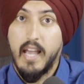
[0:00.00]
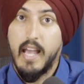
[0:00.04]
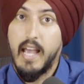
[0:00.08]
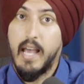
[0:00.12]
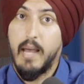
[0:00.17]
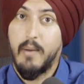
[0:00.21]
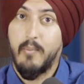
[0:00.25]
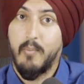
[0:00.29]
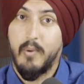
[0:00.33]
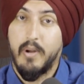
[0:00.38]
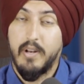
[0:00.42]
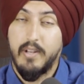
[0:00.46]

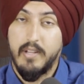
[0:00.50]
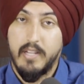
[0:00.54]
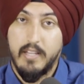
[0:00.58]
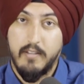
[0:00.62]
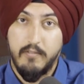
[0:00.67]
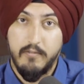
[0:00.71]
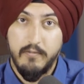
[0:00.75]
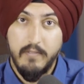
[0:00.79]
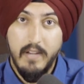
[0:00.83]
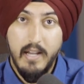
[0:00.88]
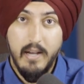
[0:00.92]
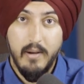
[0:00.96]
And what he
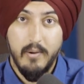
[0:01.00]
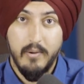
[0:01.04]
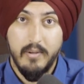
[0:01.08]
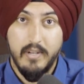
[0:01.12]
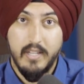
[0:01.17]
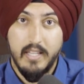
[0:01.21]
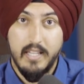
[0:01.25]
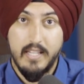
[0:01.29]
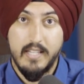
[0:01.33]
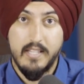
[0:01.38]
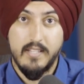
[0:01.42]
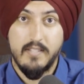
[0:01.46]
found
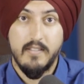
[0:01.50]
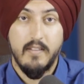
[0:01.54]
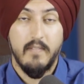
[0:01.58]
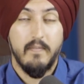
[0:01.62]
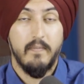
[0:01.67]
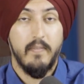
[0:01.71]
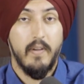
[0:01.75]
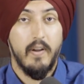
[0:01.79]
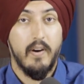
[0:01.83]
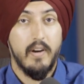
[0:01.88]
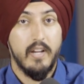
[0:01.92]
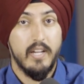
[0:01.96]
is
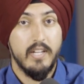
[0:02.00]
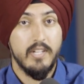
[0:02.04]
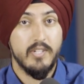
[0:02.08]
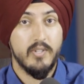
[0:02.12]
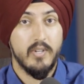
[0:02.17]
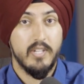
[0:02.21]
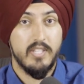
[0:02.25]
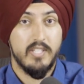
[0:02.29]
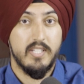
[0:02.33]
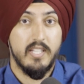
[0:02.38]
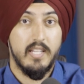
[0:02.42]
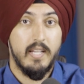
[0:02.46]
very
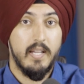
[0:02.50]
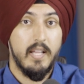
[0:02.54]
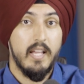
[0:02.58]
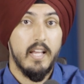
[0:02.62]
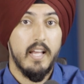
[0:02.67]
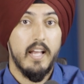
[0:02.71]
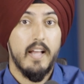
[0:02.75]
interesting.